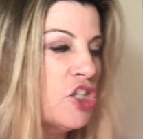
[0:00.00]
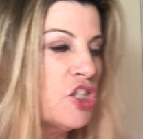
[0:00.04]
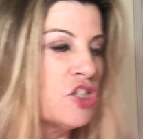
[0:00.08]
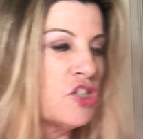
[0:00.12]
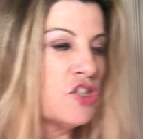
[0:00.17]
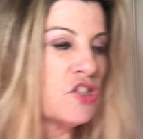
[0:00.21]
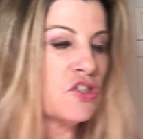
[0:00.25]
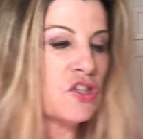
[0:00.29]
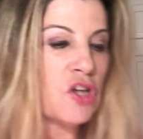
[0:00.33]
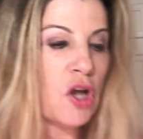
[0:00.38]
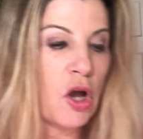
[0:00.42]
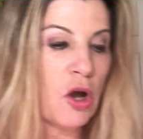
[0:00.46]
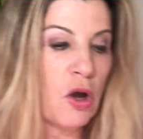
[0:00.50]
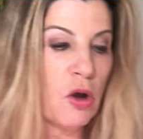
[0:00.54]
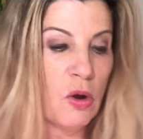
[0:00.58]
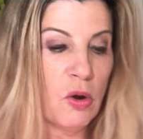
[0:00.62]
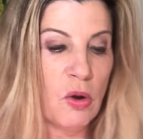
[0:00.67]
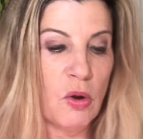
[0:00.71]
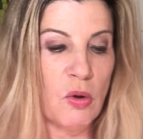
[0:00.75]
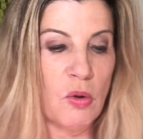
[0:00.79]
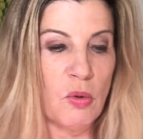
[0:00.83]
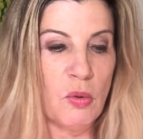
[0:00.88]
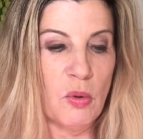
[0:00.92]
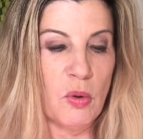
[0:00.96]

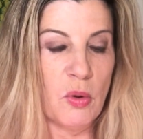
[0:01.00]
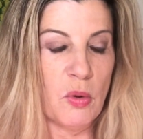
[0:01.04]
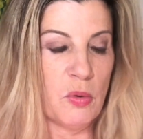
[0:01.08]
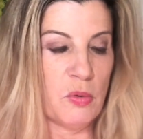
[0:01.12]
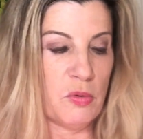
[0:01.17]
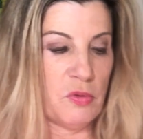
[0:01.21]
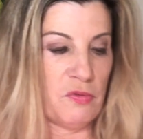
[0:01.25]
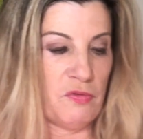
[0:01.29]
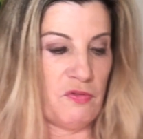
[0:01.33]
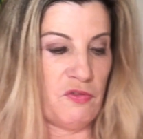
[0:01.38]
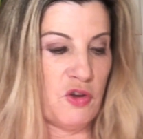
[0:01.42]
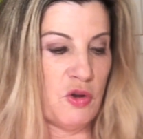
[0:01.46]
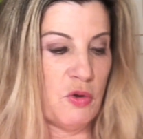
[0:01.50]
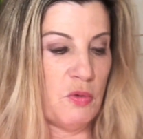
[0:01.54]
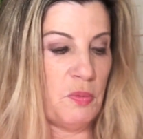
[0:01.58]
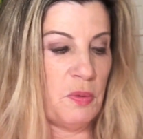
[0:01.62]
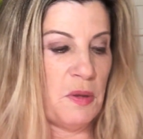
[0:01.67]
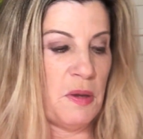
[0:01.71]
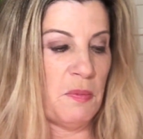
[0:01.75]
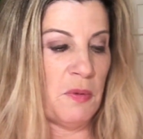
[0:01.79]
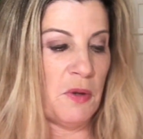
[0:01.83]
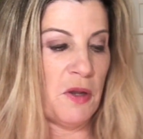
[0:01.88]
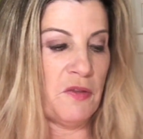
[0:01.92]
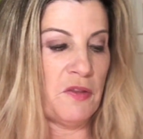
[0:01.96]
So the few
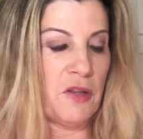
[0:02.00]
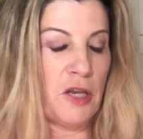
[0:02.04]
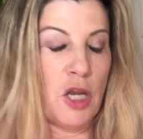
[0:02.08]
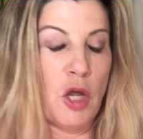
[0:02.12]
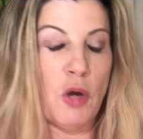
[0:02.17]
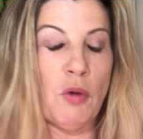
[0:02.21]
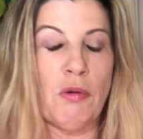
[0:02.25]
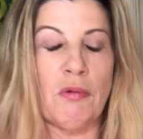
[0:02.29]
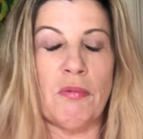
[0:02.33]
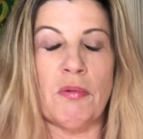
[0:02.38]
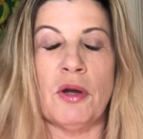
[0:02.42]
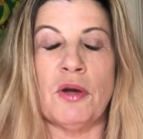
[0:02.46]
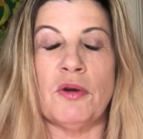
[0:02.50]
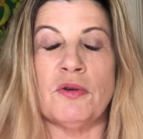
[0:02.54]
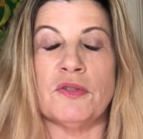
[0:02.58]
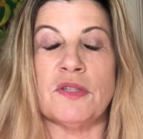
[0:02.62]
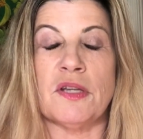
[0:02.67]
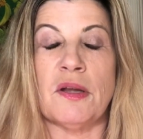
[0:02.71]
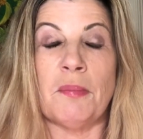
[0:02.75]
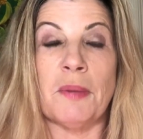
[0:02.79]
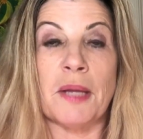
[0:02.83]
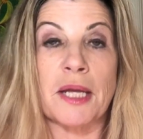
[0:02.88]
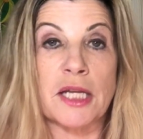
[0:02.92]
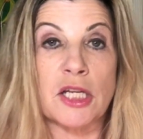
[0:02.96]
people on the lower rows,
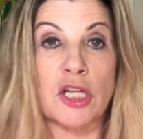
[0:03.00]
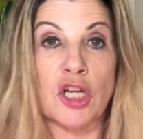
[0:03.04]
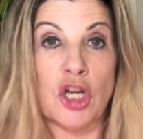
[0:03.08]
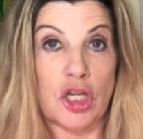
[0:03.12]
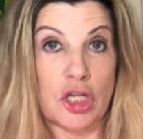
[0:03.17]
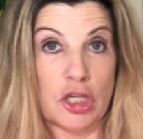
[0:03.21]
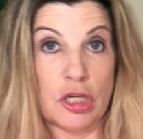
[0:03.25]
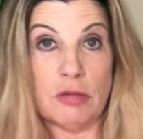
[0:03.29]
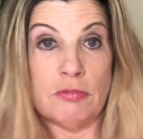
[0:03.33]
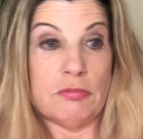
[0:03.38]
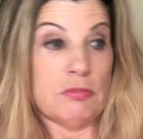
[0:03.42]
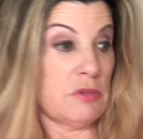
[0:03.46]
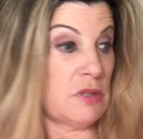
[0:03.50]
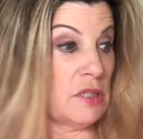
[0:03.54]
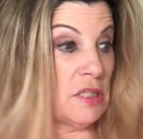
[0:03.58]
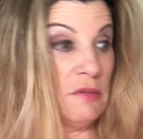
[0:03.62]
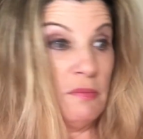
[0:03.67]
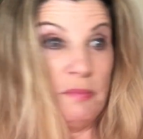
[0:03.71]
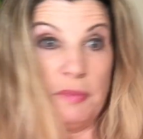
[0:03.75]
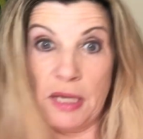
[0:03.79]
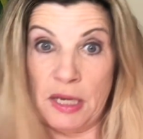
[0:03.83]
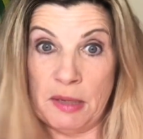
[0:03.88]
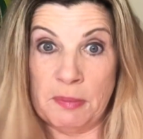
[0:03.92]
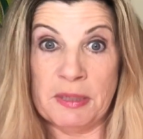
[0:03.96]
I'm like, is
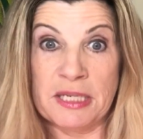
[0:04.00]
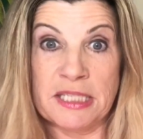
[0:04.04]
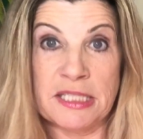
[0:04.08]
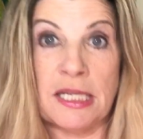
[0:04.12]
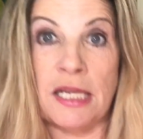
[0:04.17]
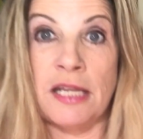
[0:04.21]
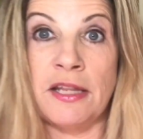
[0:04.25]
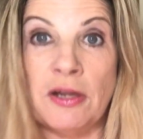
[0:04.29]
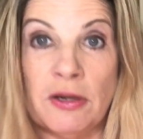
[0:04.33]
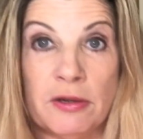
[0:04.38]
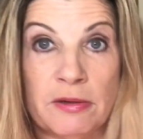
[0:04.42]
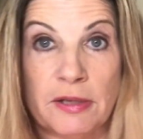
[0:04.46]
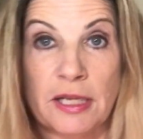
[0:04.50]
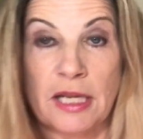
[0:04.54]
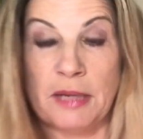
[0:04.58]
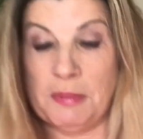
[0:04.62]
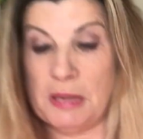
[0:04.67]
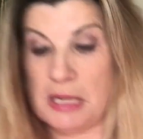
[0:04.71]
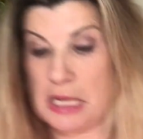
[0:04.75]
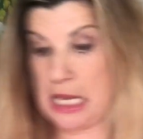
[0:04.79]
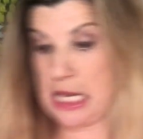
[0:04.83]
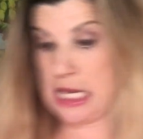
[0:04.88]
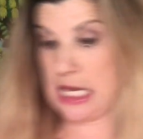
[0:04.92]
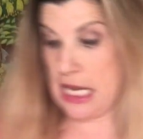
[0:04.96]
anybody sitting there?
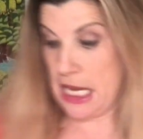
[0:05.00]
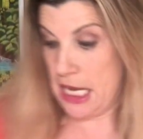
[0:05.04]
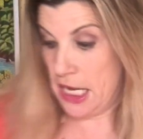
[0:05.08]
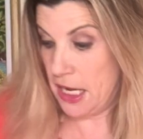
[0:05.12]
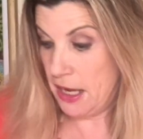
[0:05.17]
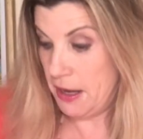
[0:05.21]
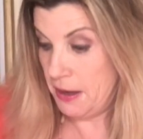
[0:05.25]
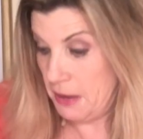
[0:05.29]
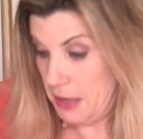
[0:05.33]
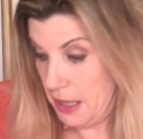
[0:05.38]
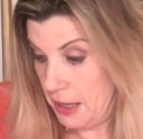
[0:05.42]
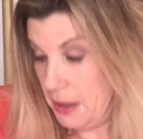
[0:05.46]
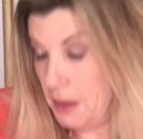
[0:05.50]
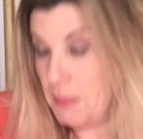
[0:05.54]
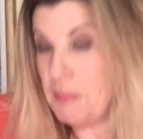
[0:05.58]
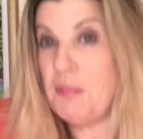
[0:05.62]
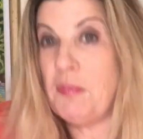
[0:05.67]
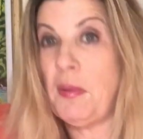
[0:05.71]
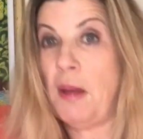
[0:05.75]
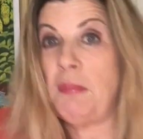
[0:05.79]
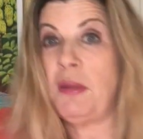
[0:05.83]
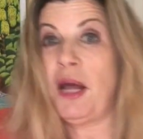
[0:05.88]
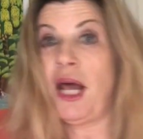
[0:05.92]
Anybody? And I'm